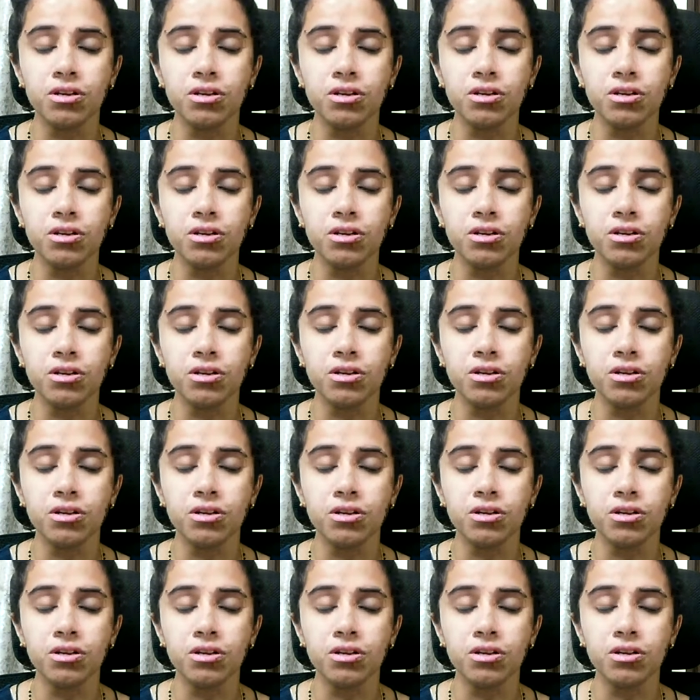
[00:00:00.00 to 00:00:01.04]
So I'm
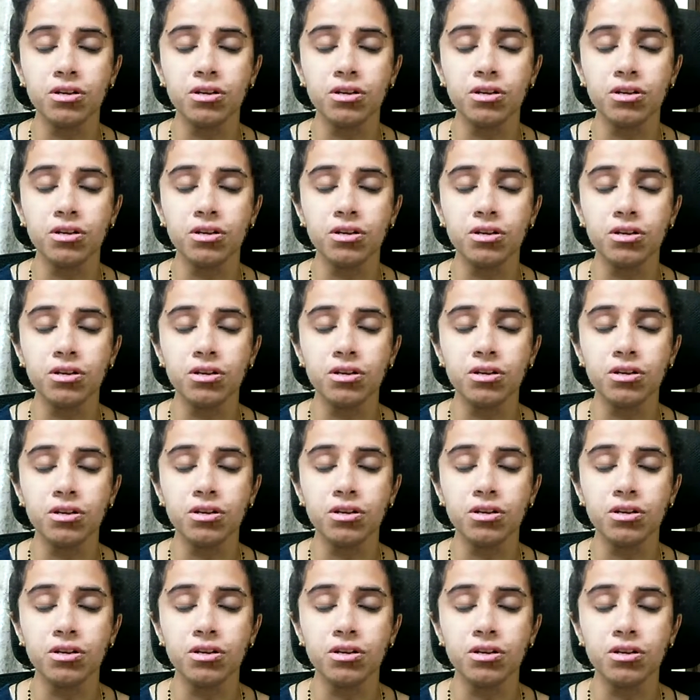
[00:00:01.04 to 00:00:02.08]
hoping this time you will
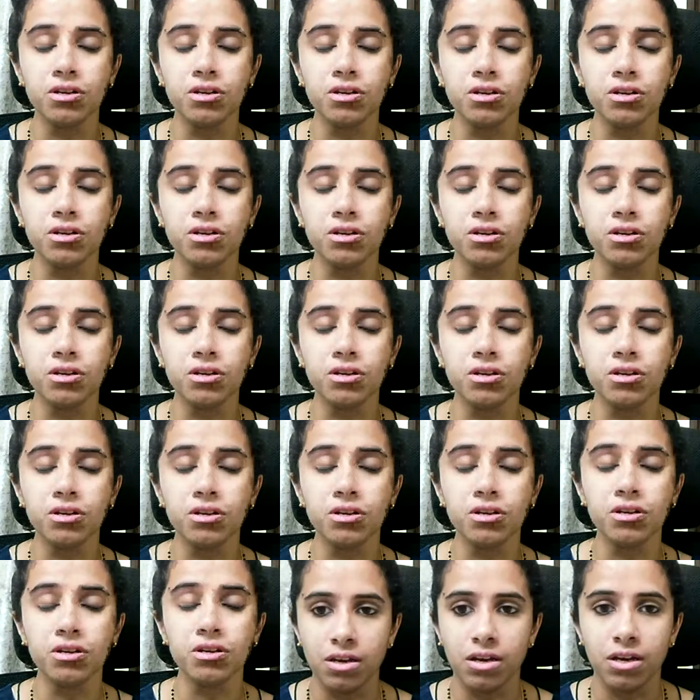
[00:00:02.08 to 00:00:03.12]
be able to hear me.
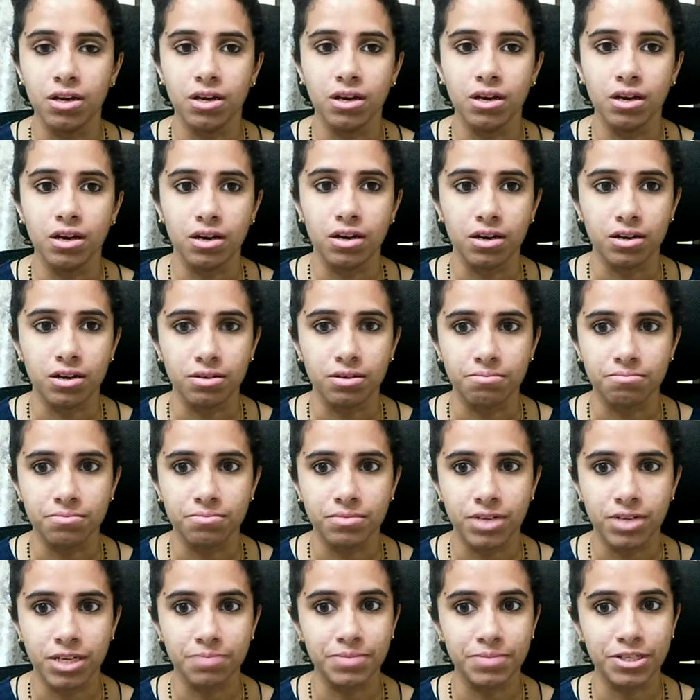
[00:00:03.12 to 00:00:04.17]

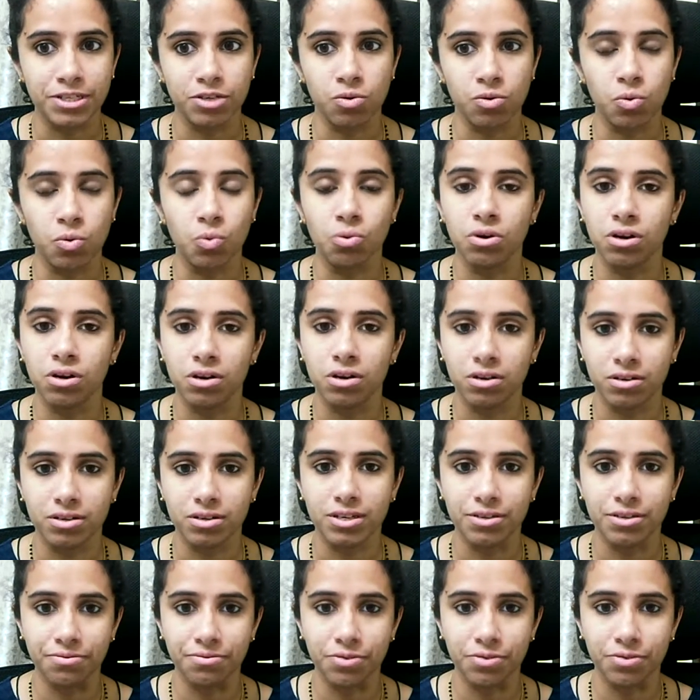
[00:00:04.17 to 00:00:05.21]
Let me know
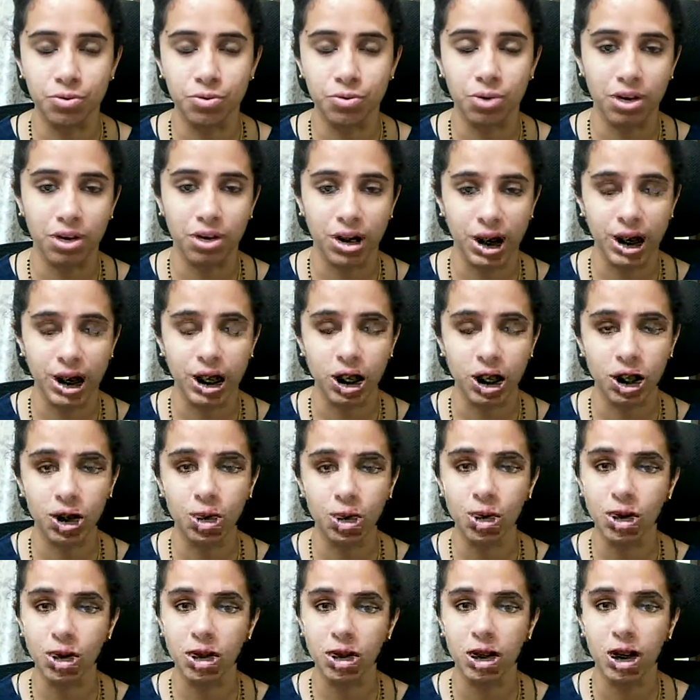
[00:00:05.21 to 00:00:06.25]
if you have any
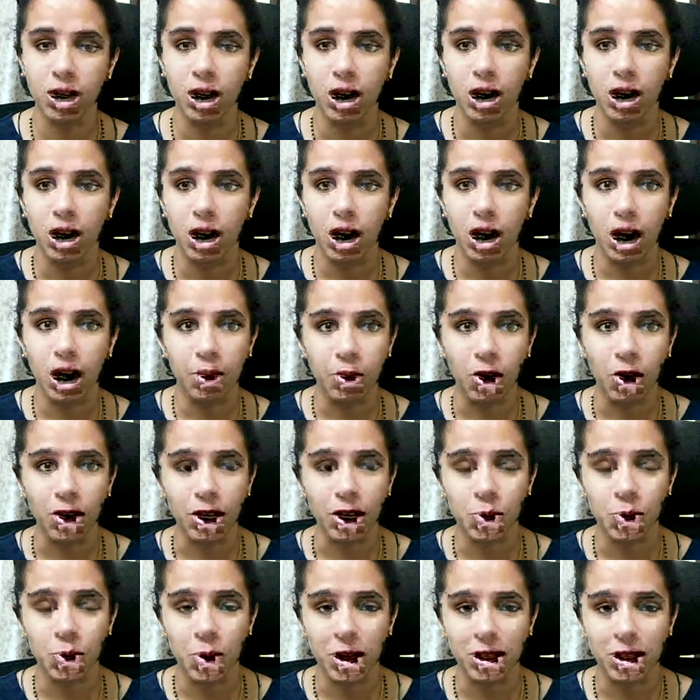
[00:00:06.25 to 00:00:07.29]
issues. I'm not
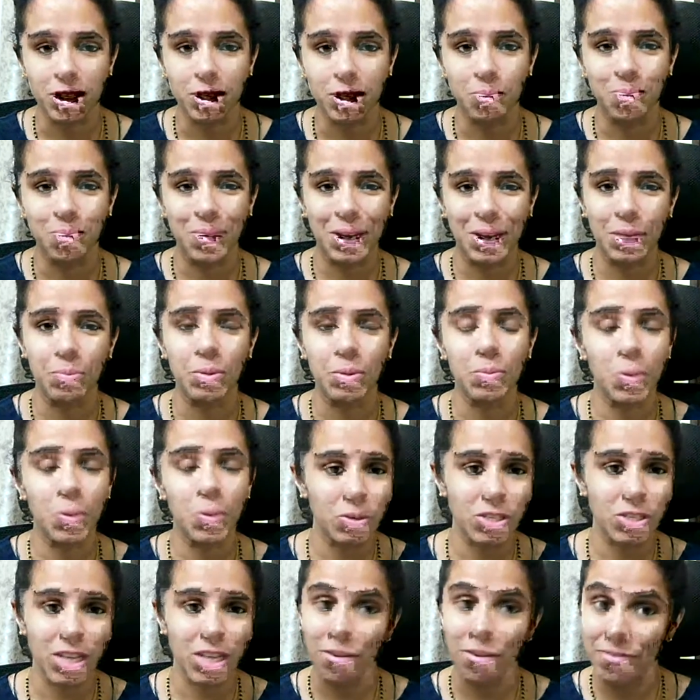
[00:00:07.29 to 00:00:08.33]
expecting many people because
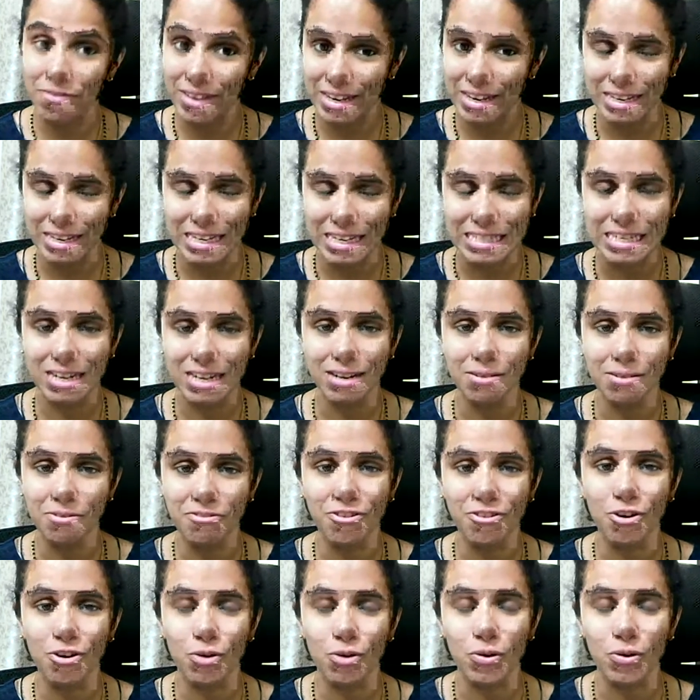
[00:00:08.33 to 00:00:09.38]
I have very little
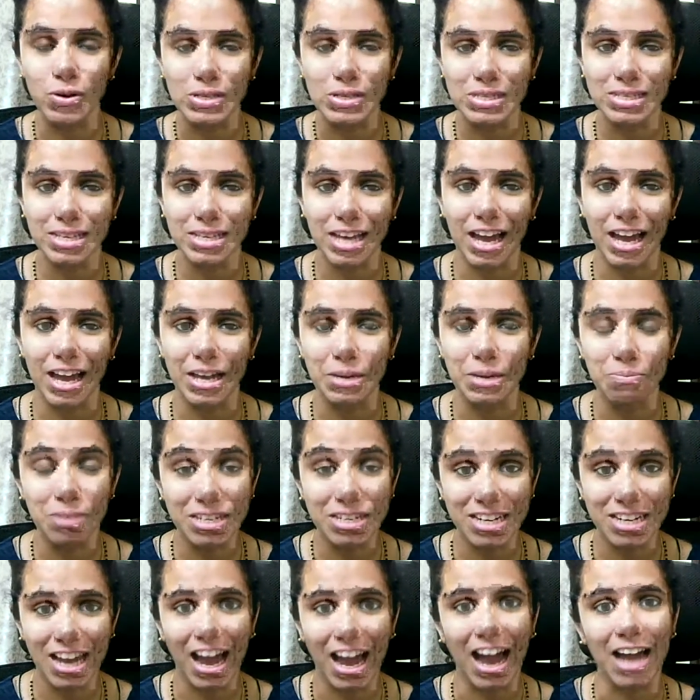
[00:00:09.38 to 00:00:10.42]
followers.
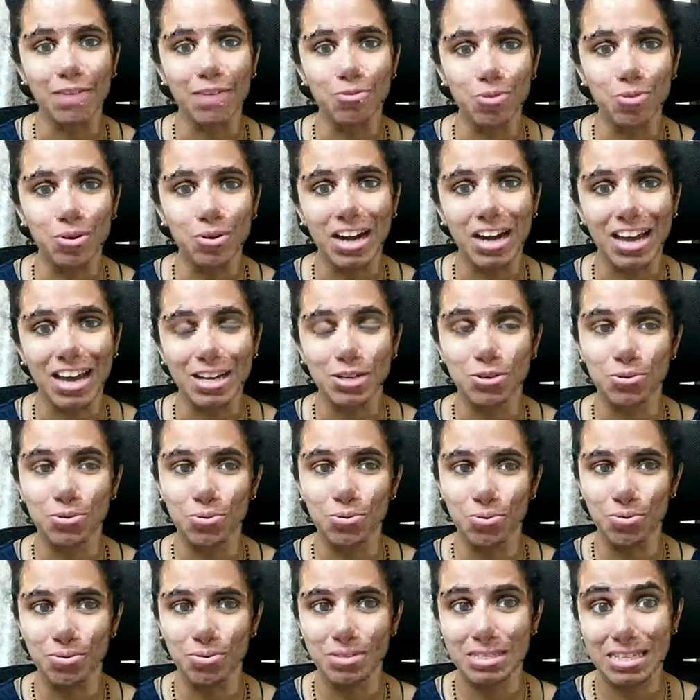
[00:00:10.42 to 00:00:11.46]
But I would like
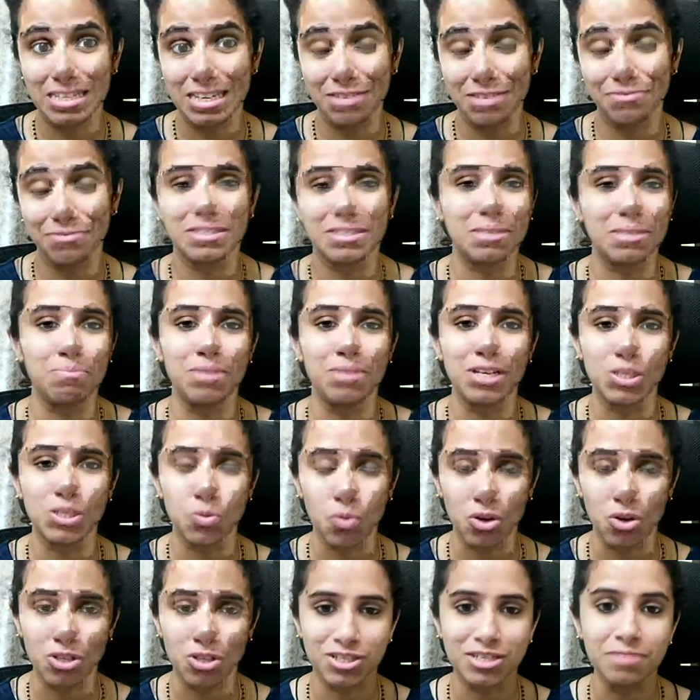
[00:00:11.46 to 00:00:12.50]
to see if somebody is
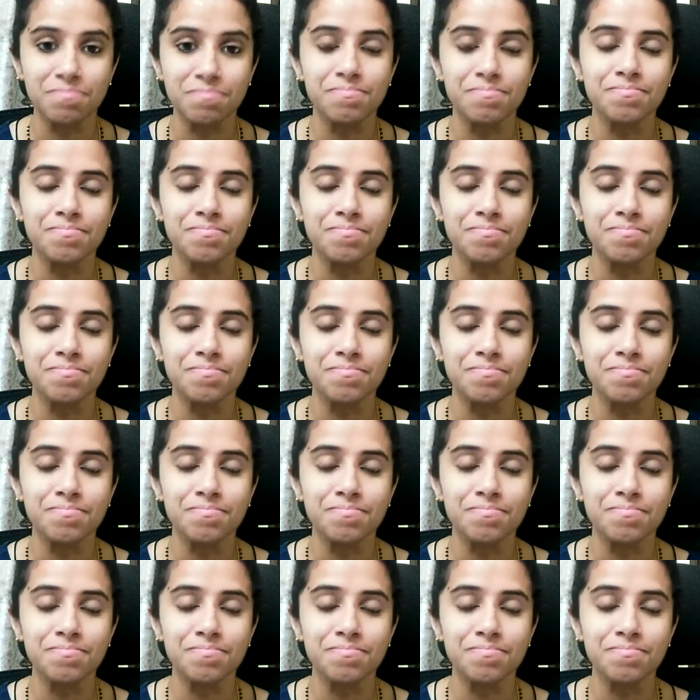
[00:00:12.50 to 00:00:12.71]
watching.